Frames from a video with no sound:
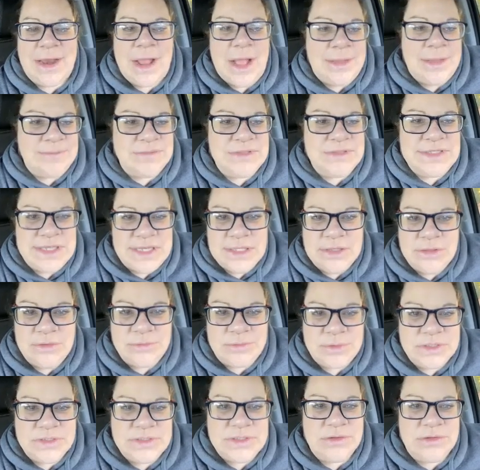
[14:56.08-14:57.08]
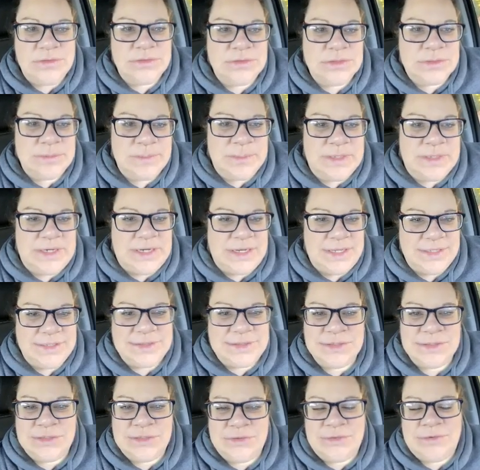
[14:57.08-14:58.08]
I'm seeing the results, but
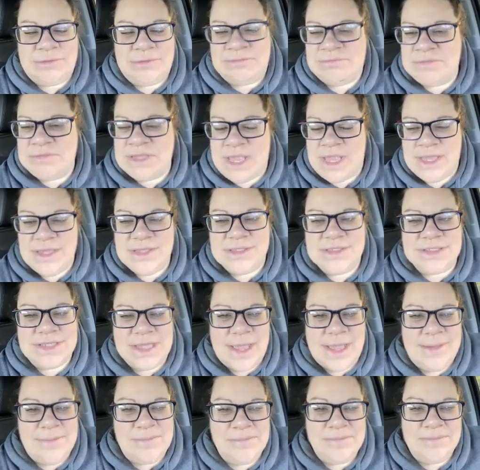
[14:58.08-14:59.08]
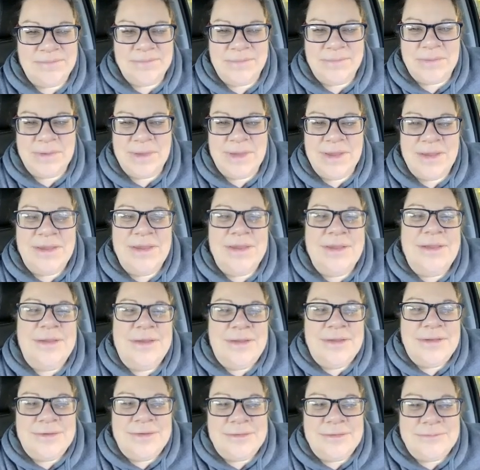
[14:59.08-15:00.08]
it takes time.
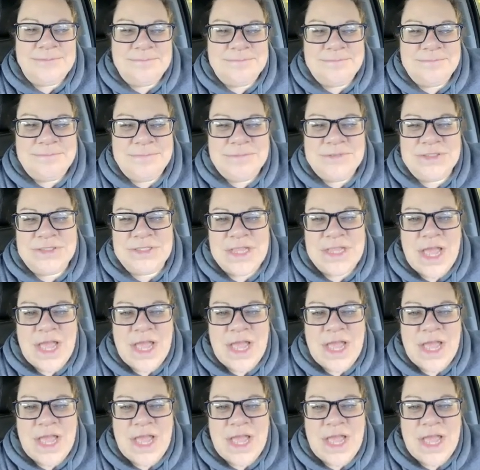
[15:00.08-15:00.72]
It's